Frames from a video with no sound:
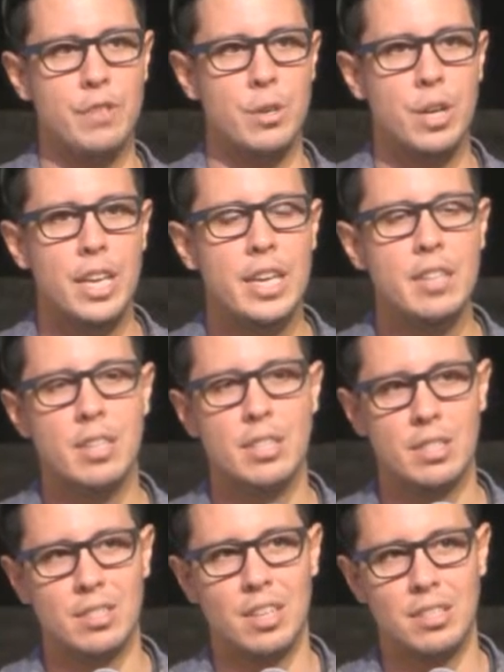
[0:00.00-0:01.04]
you. He sent
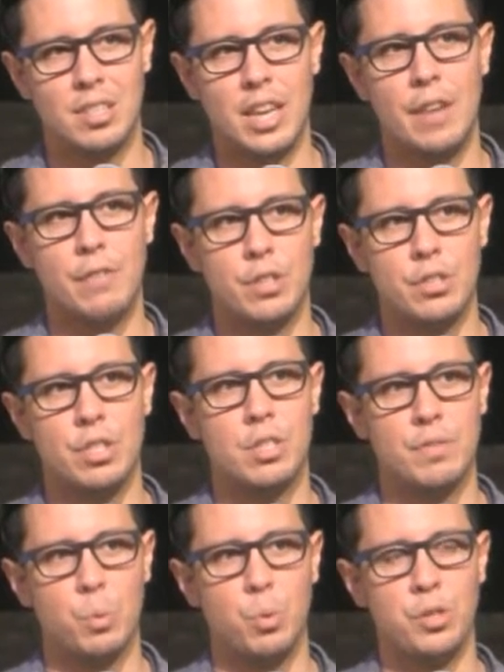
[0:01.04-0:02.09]
his son to die for the sins of
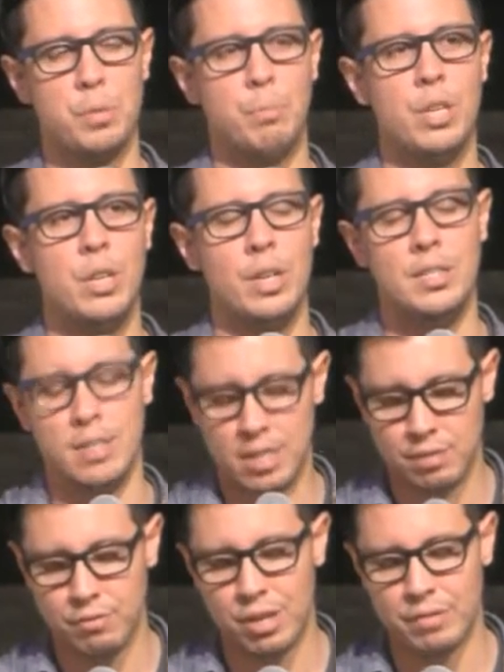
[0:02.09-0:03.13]
the world, to bring you into his
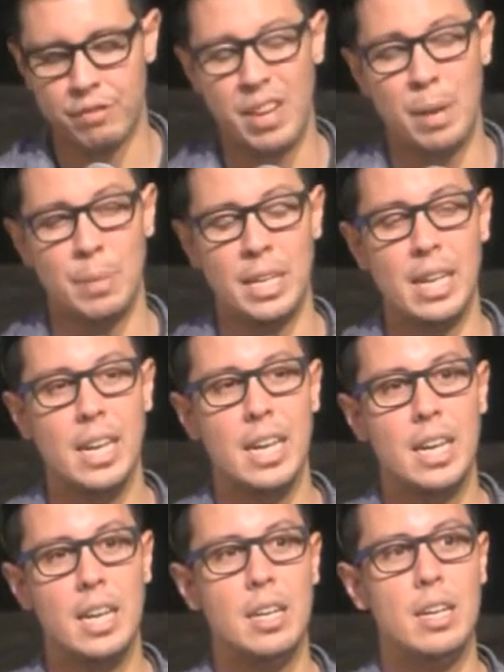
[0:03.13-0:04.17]
forever family.
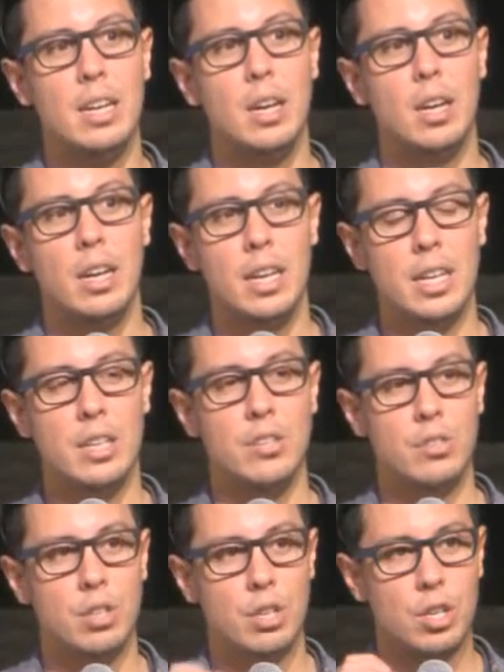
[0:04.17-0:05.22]
He
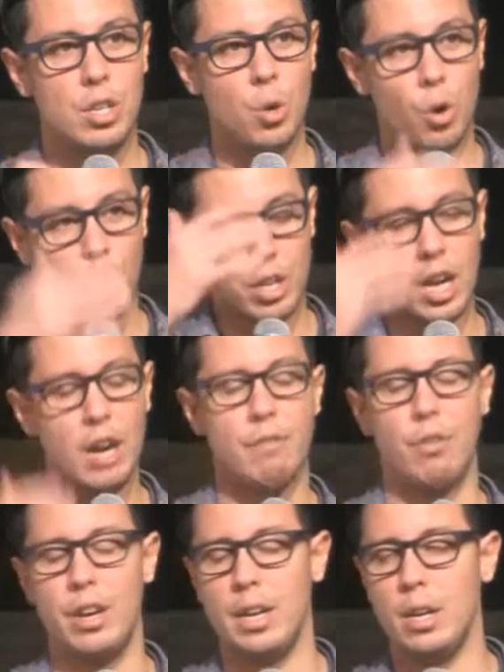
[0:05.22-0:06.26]
is your
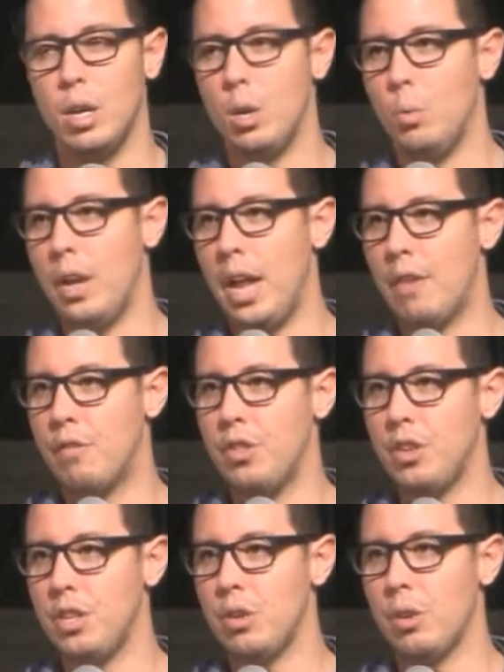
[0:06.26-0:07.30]
covering when
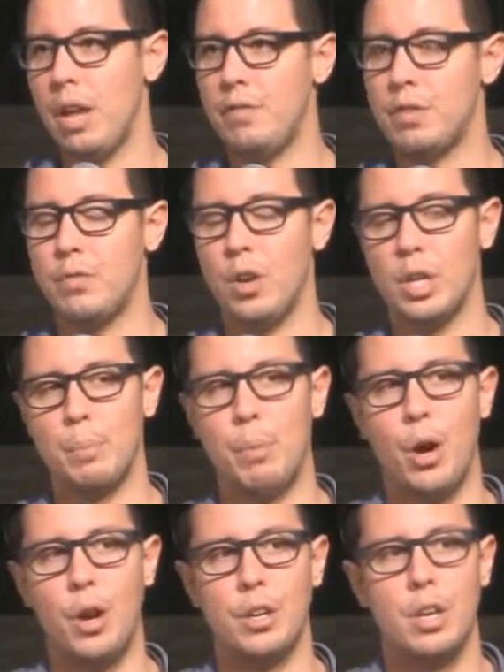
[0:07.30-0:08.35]
everything in your life is falling
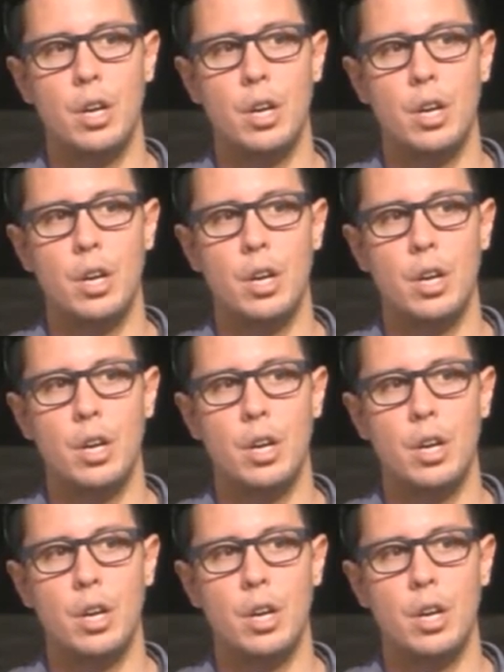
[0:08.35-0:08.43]
apart.